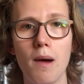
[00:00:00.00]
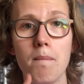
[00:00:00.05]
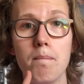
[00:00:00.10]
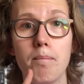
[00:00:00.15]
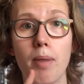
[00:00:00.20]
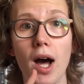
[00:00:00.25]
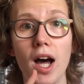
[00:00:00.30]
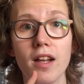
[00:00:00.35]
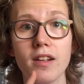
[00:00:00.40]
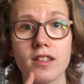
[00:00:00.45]

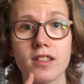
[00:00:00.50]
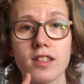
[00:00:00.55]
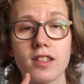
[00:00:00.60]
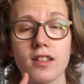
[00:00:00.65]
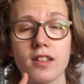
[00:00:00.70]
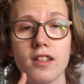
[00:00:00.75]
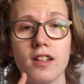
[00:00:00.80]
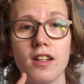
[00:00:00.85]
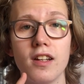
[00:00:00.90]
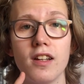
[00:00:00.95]
but
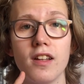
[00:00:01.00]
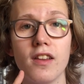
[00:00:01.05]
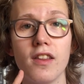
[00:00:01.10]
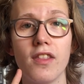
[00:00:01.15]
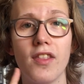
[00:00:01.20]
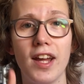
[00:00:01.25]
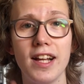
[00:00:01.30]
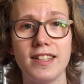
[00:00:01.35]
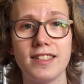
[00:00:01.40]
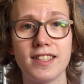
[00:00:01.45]

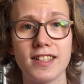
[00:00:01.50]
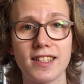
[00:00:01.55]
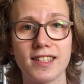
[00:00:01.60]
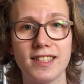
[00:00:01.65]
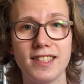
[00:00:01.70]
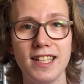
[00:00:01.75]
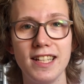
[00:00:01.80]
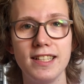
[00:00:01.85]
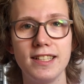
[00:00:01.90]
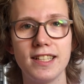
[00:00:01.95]
they
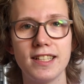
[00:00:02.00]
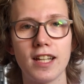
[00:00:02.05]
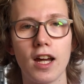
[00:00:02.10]
succeeded